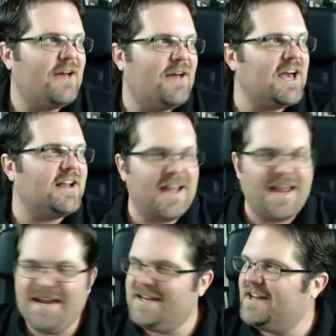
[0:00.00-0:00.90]
I've got an
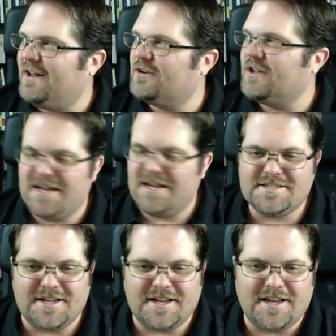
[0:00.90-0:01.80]
$80 light
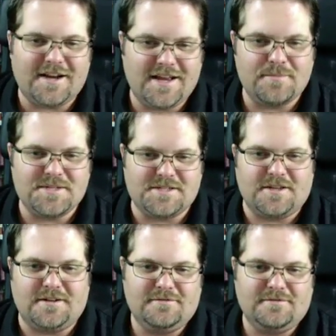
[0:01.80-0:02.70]
set I got on
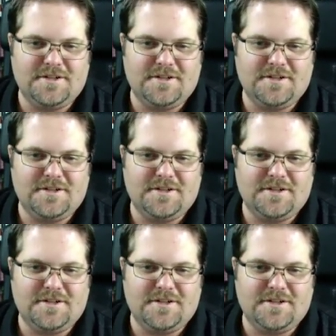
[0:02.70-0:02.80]
Amazon.